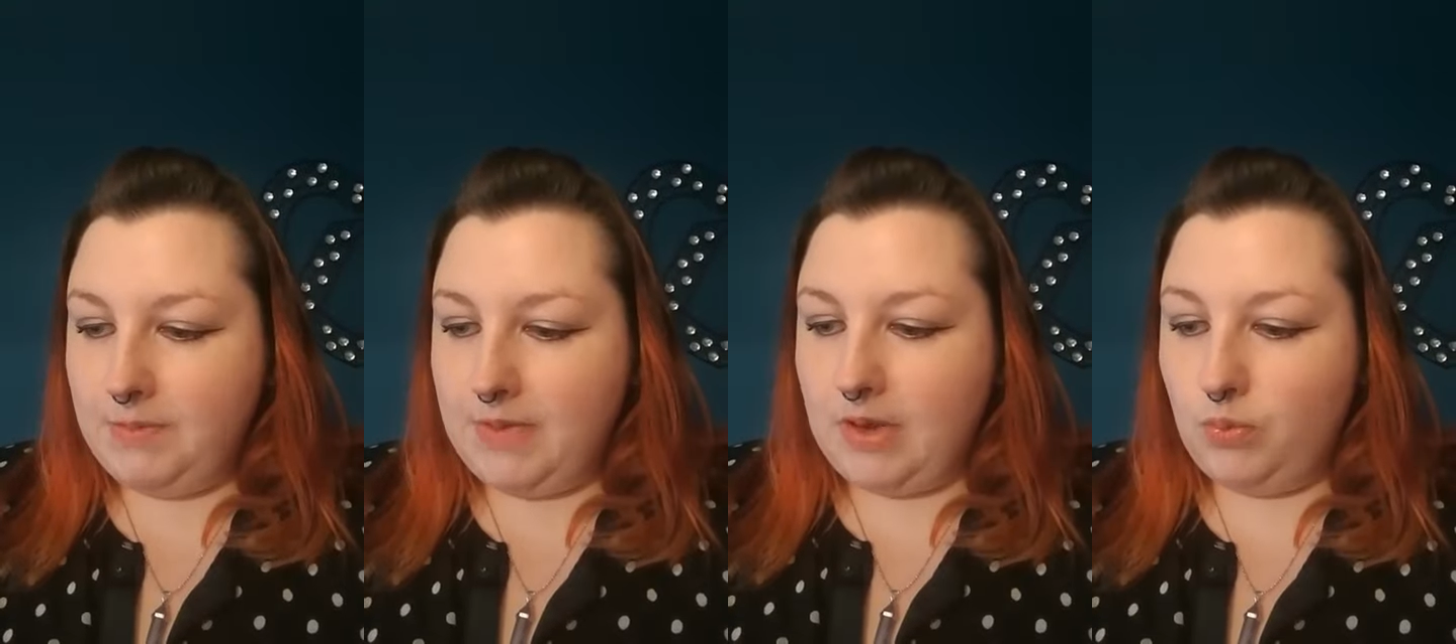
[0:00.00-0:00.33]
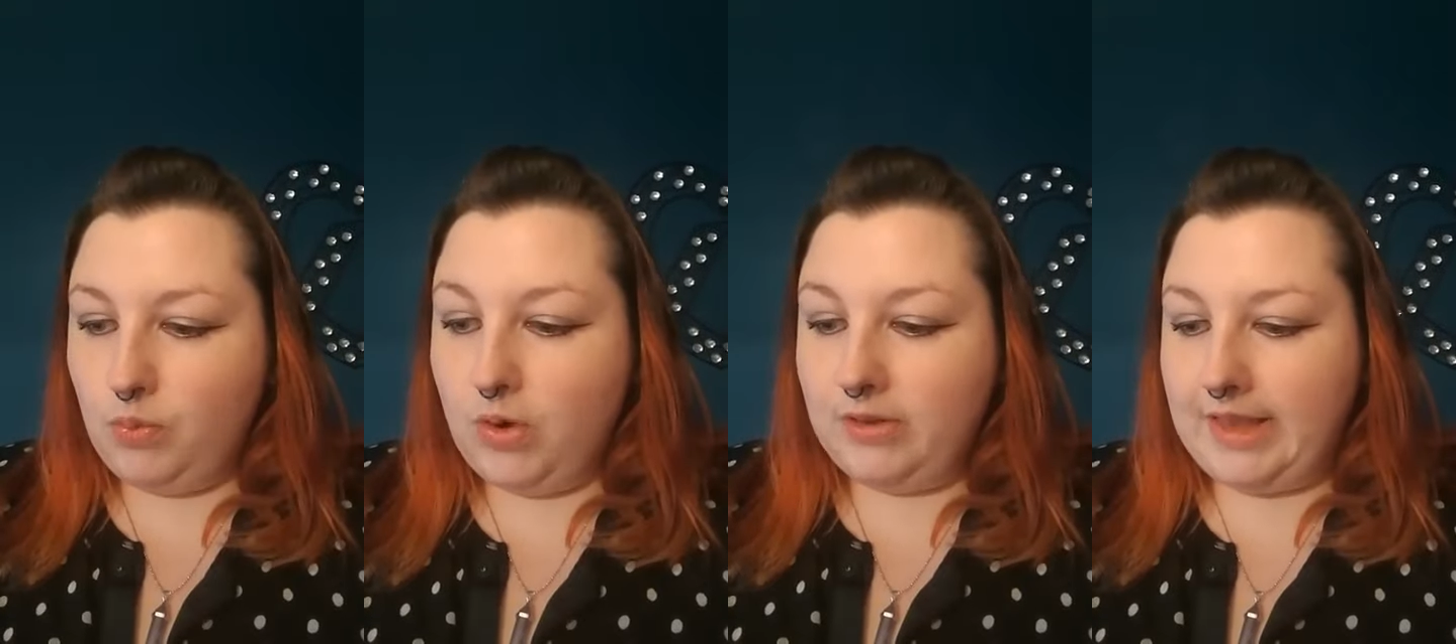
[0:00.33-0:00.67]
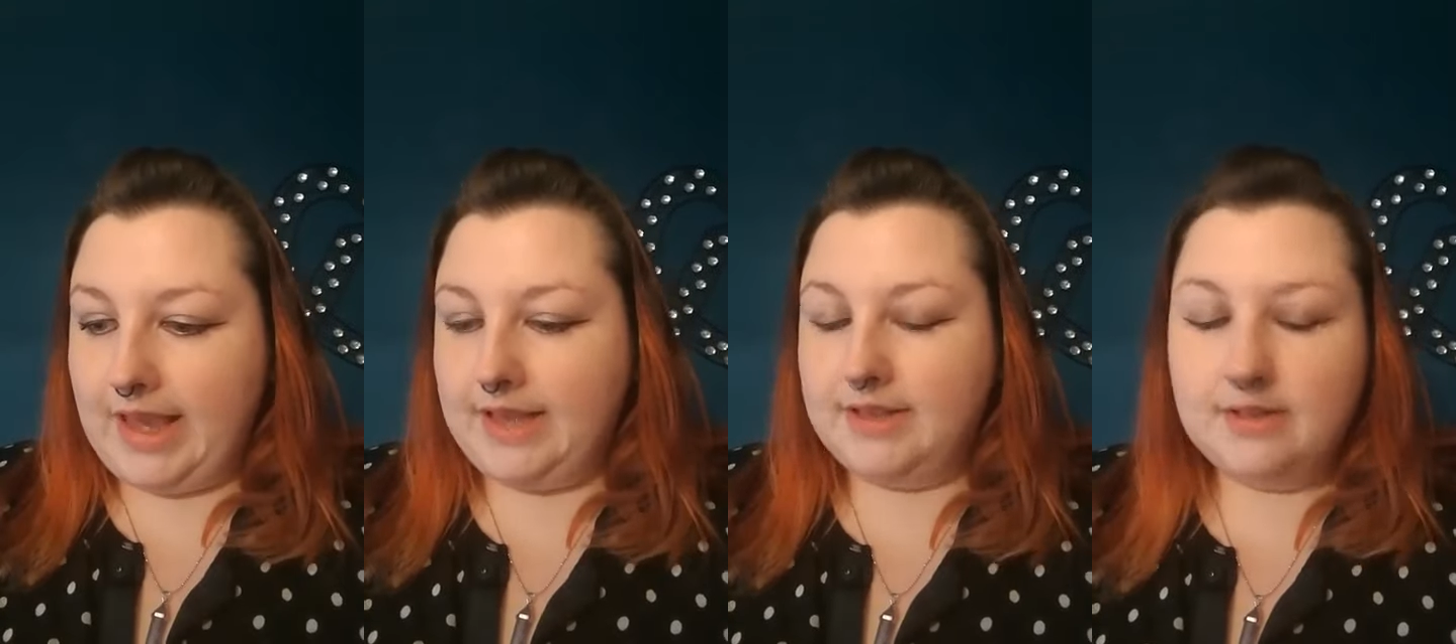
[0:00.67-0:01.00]
and what
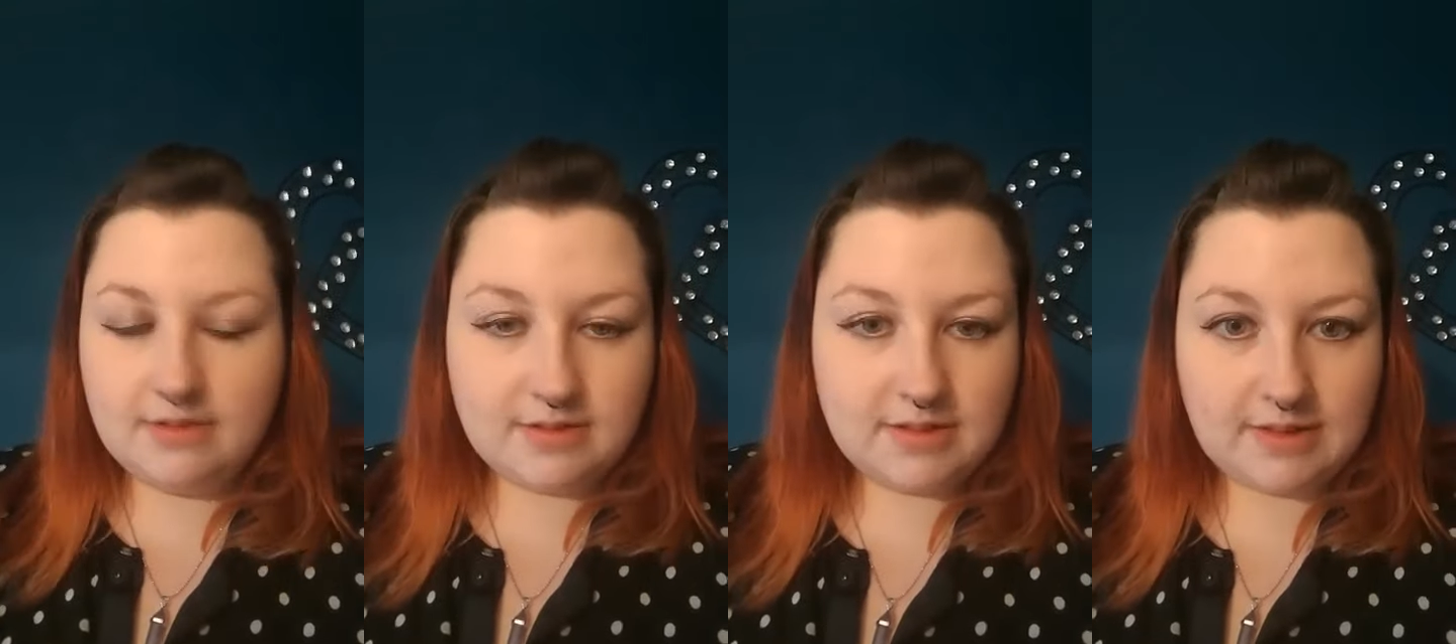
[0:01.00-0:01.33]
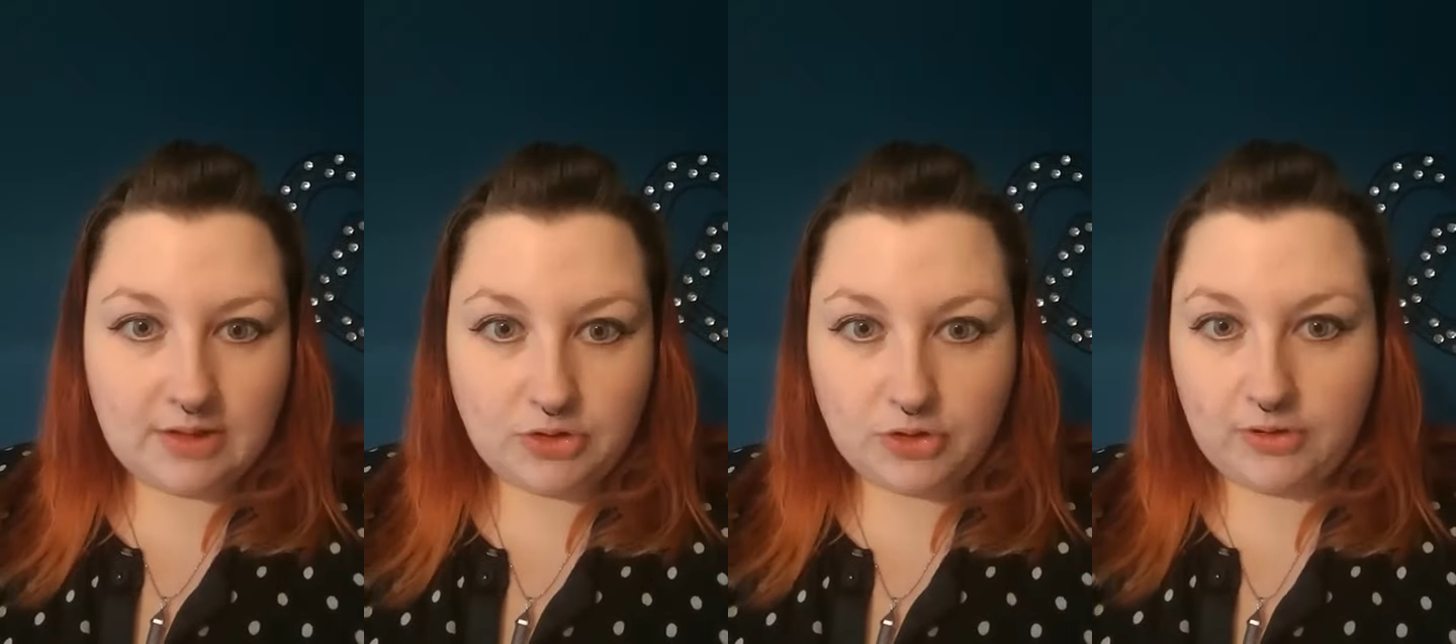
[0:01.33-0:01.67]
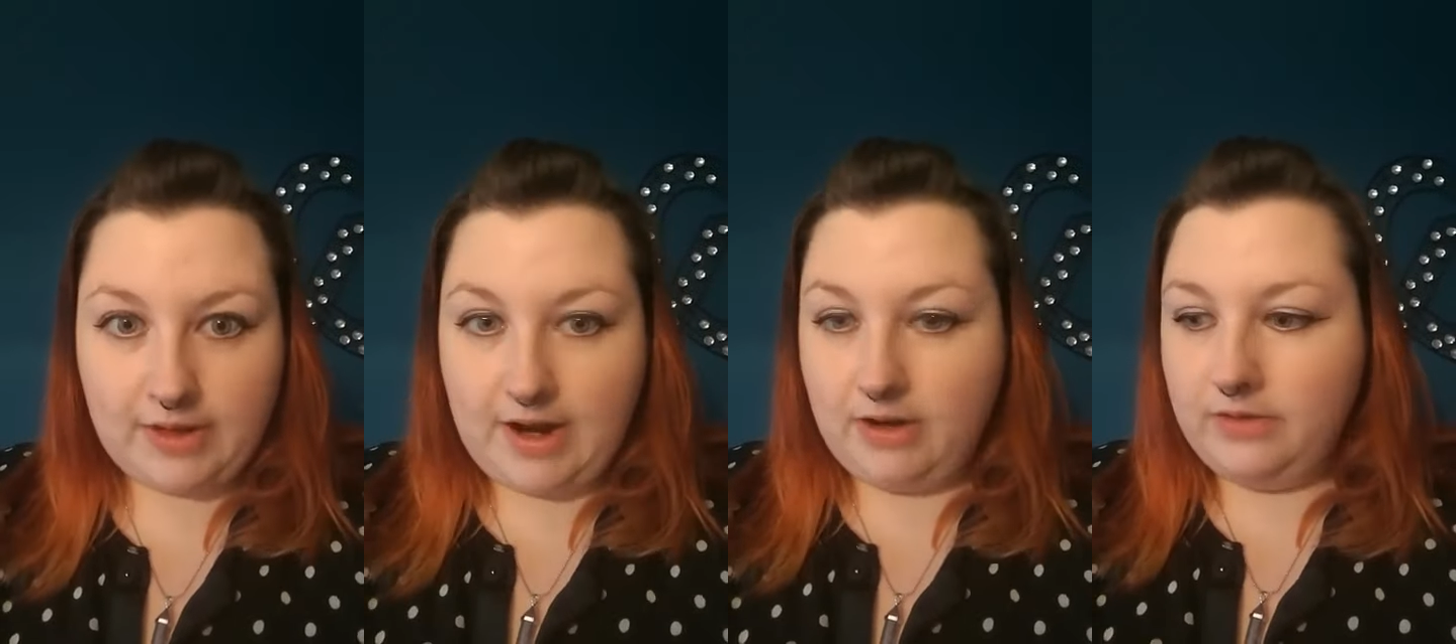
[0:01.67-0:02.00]
lessons did you
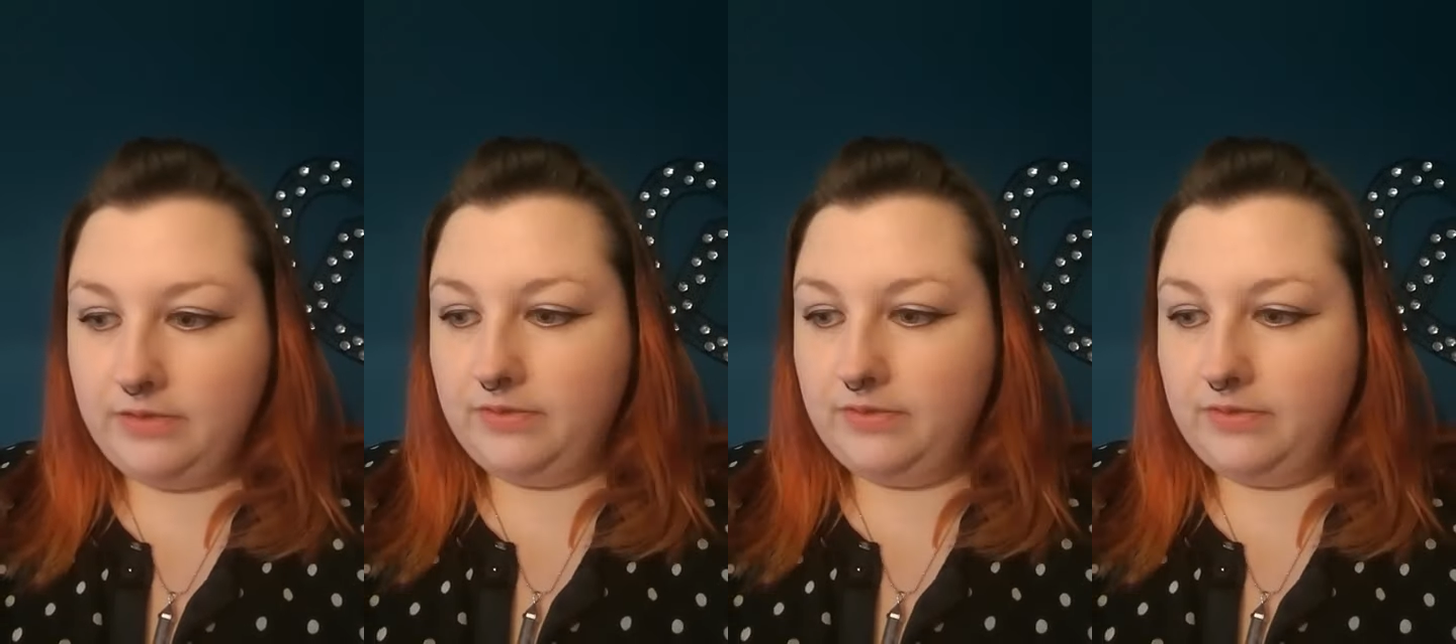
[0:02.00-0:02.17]
learn?